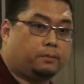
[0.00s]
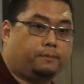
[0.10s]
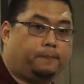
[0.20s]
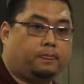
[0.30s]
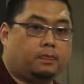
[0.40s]

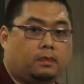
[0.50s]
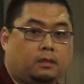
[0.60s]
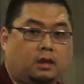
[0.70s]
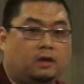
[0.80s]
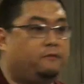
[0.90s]

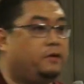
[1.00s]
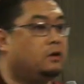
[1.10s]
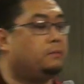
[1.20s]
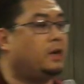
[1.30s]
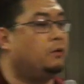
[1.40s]

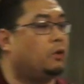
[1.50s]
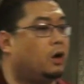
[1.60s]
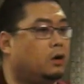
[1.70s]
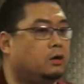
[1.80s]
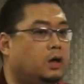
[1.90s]
Fear of being
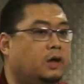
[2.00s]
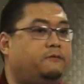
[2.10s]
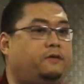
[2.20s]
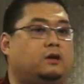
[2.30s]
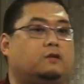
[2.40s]
wrong,
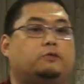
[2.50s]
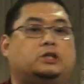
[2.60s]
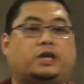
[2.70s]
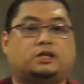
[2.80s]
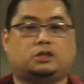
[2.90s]
fear of
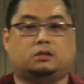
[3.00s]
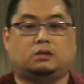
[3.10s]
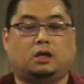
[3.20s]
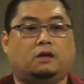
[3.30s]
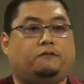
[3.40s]
rejection,
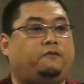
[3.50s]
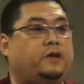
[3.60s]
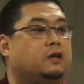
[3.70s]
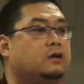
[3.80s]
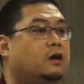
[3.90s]

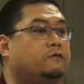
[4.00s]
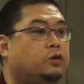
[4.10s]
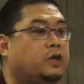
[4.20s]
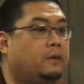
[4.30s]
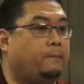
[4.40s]
fear of
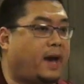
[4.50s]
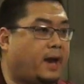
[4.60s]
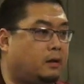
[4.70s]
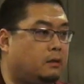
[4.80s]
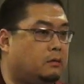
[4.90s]
looking
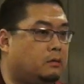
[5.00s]
bad